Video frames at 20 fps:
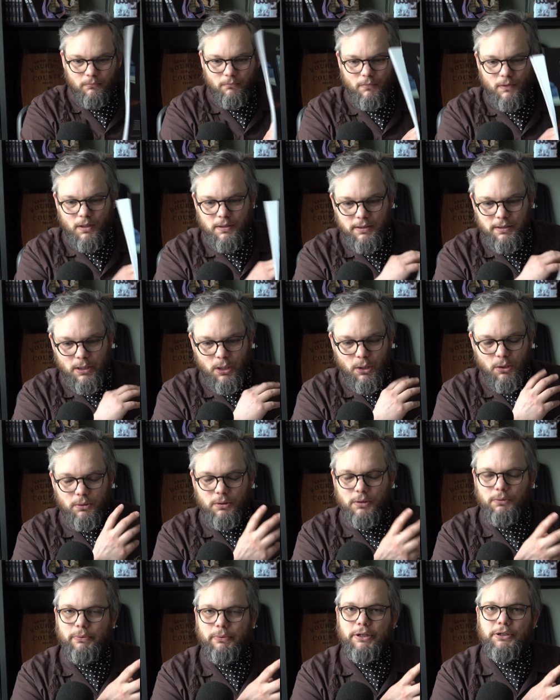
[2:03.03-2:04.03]

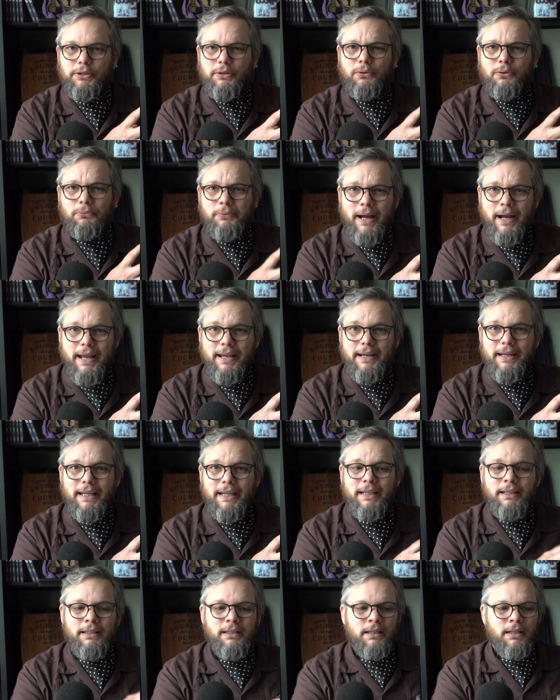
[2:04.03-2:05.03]
original
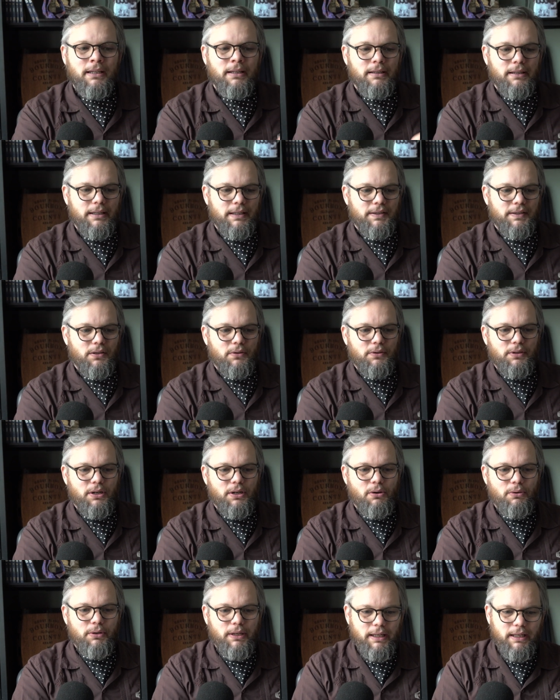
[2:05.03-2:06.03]
writing, and so you
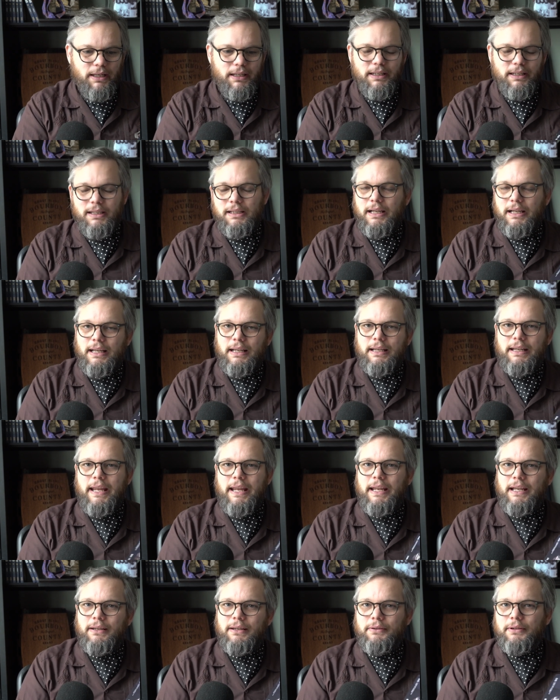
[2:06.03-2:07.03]
don't get any like
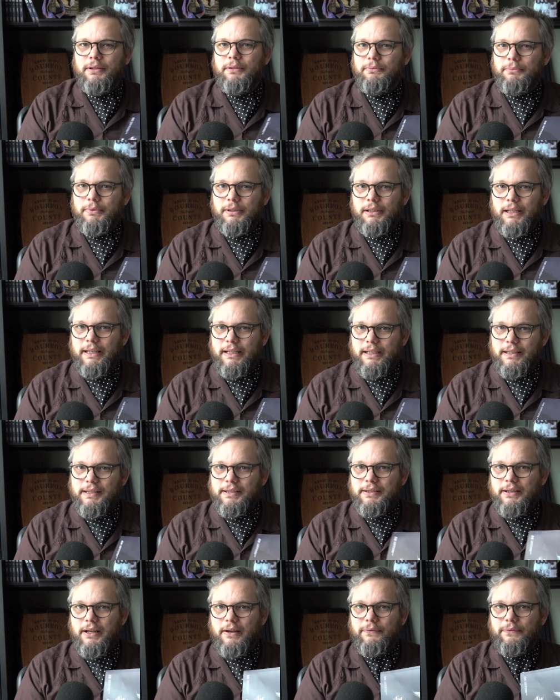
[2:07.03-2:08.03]
canned related
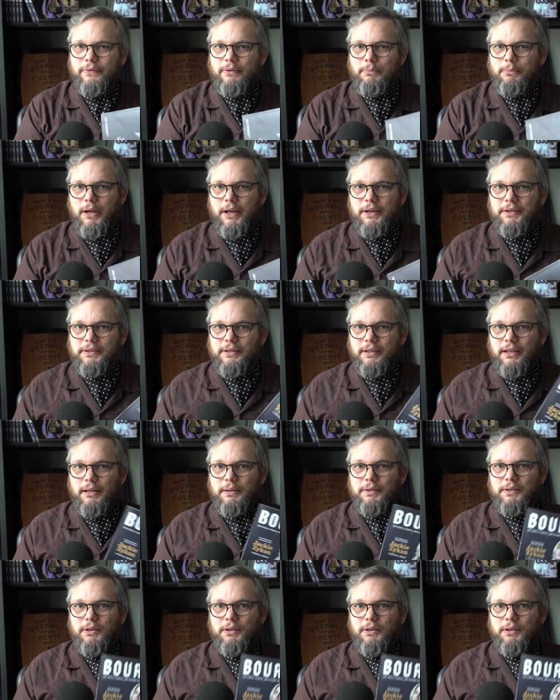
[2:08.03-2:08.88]
stuff from us. So